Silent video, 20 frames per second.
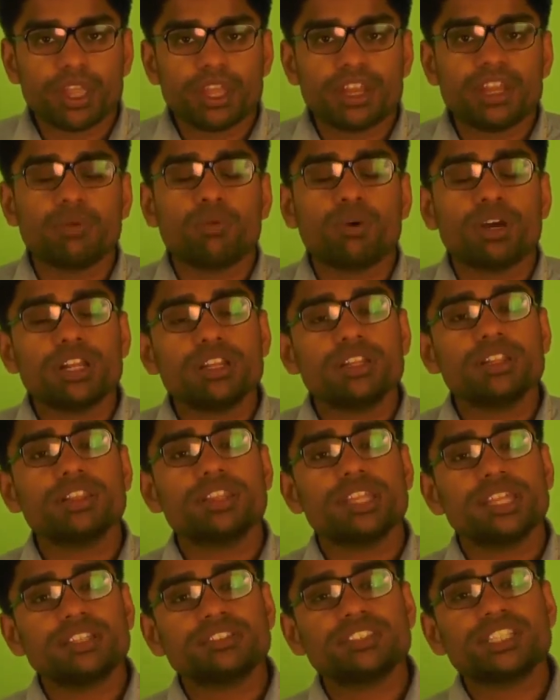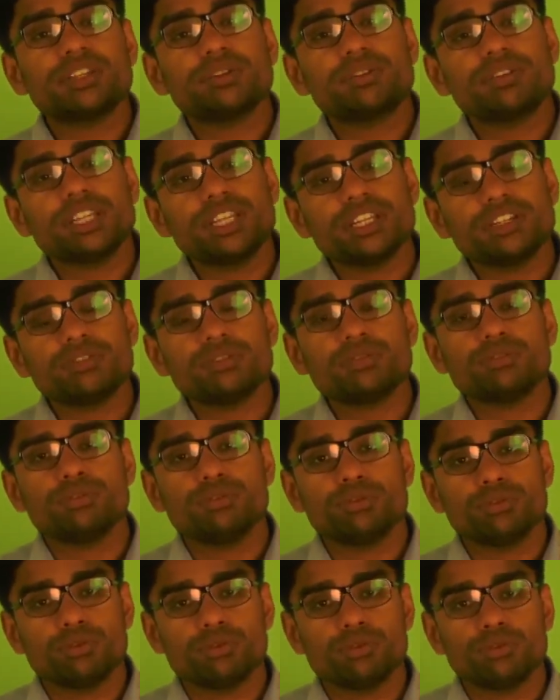Now, what are the things that you need to
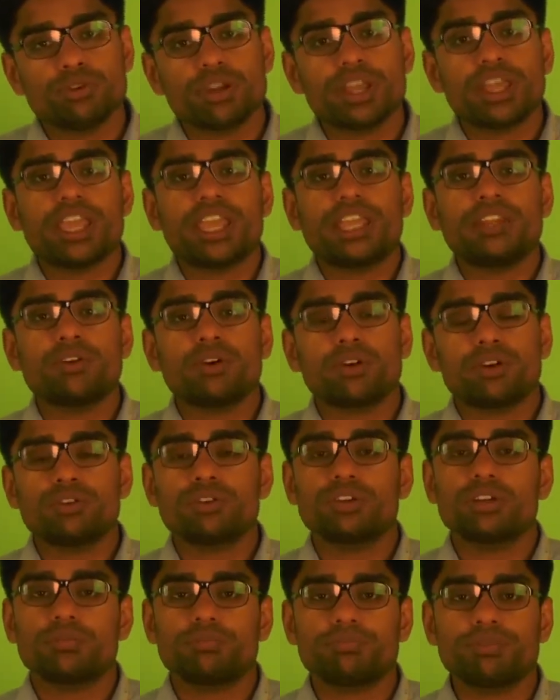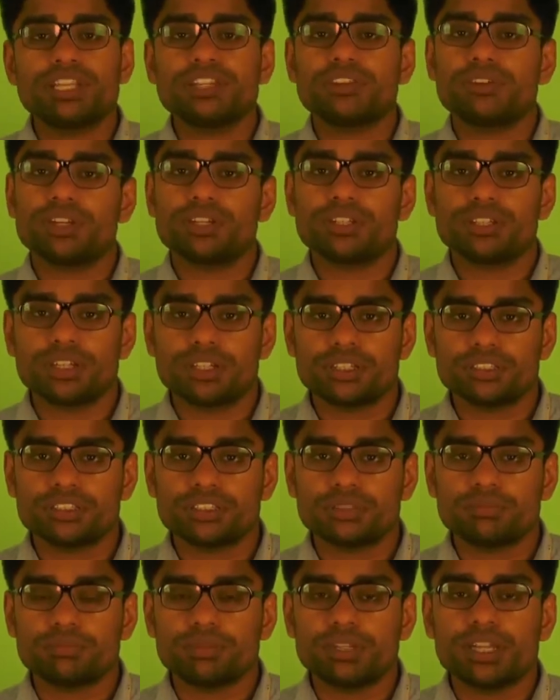do in order to complete an
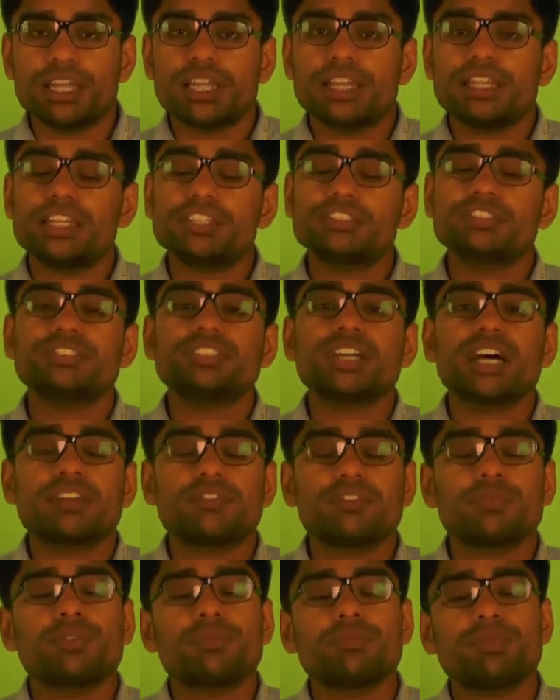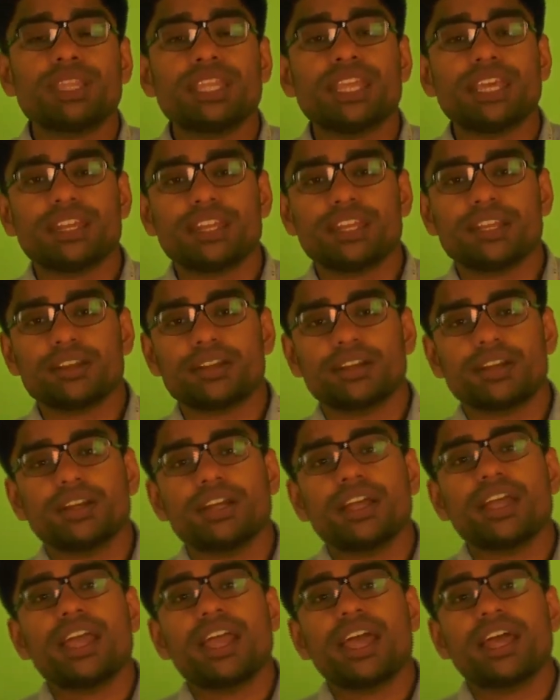internship? Let's start from the beginning.
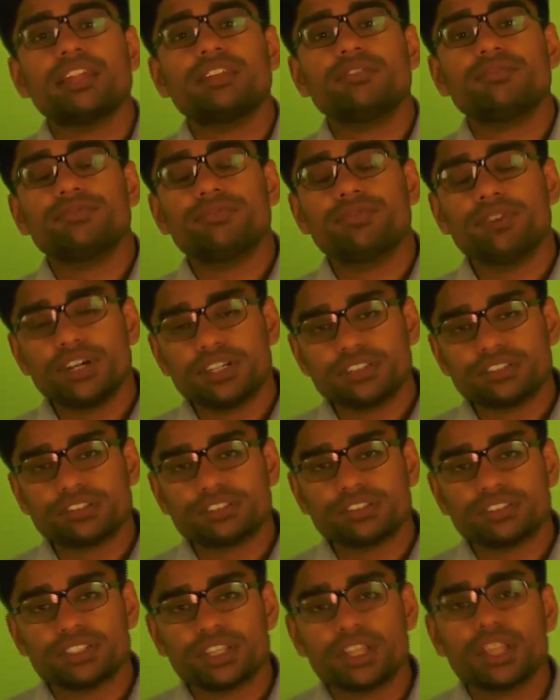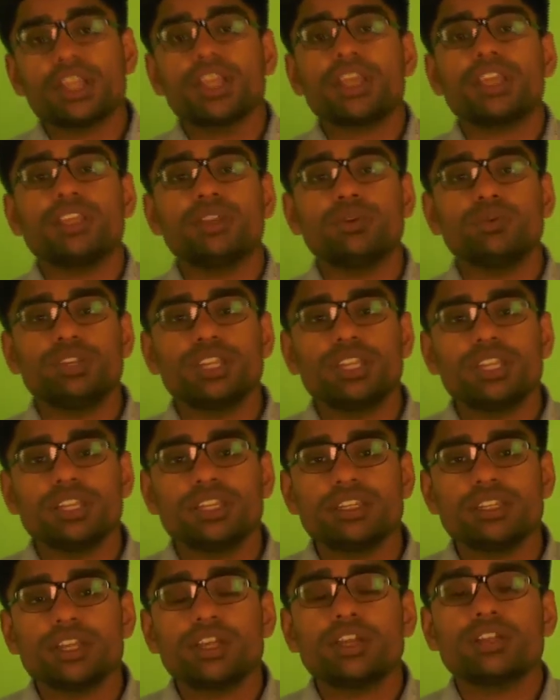At first, you
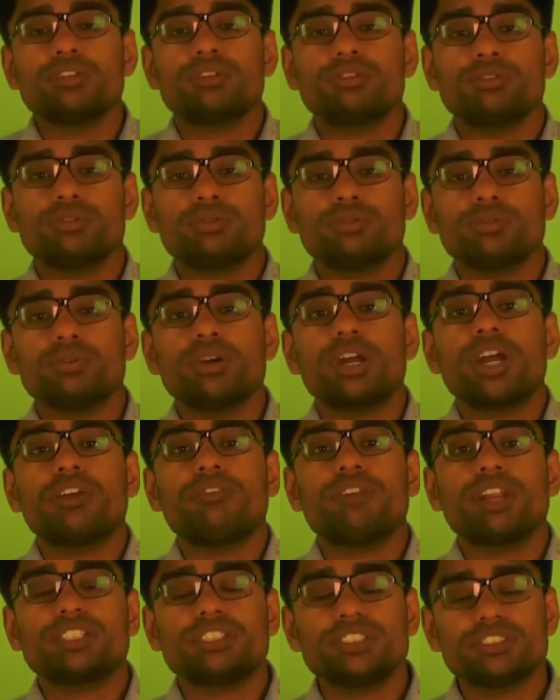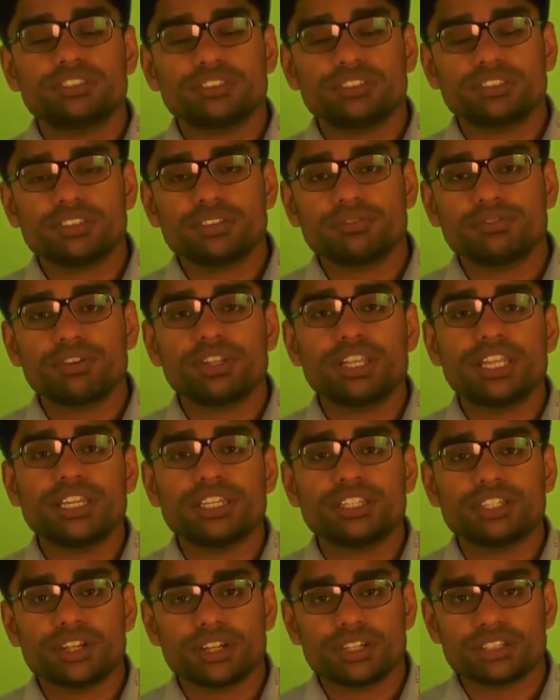need to register for the
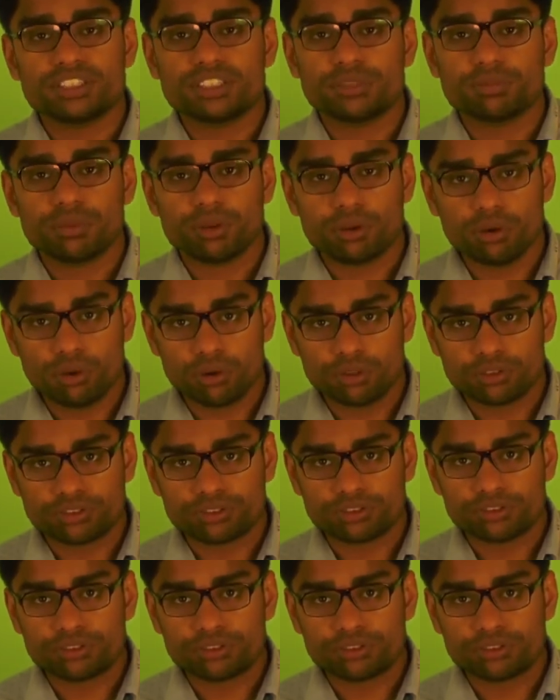internship course.